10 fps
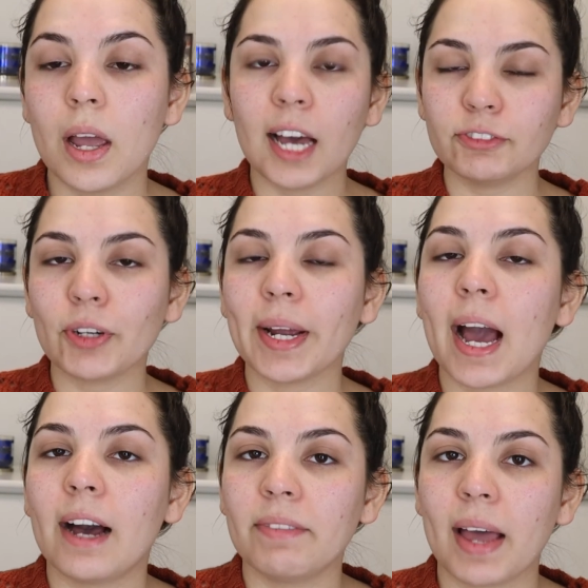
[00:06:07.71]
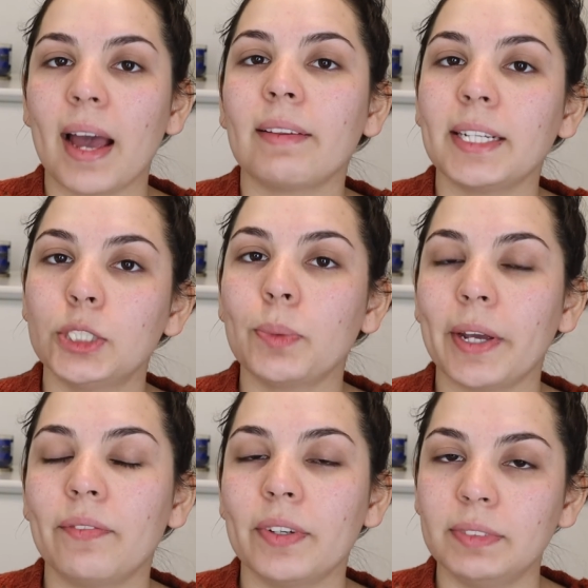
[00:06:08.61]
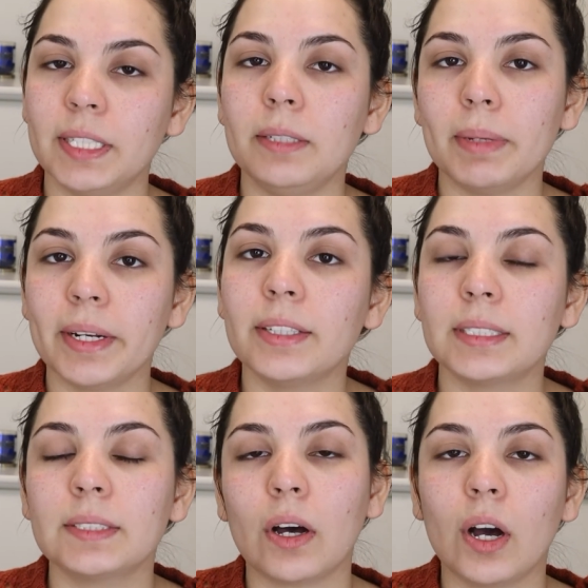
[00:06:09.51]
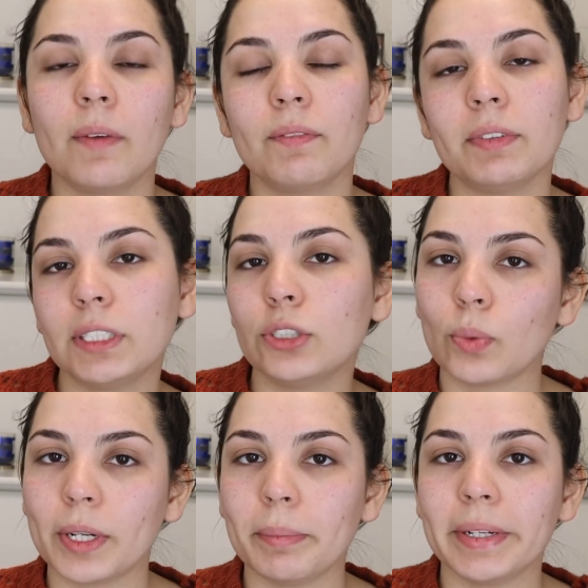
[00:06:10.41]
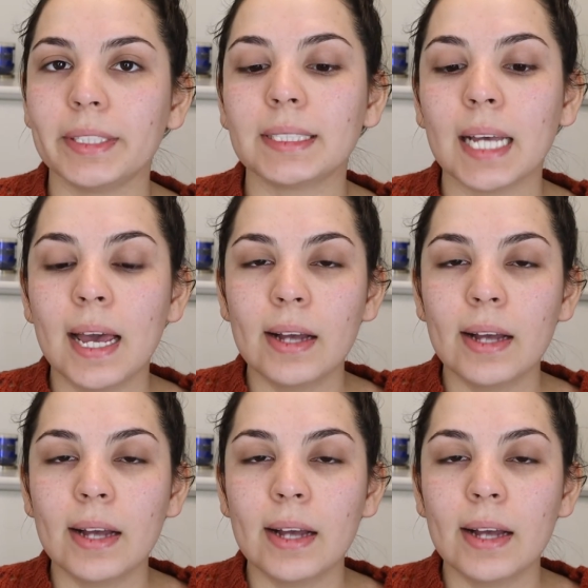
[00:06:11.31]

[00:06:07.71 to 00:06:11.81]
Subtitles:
After I have that, I like to wait 15 to 20 minutes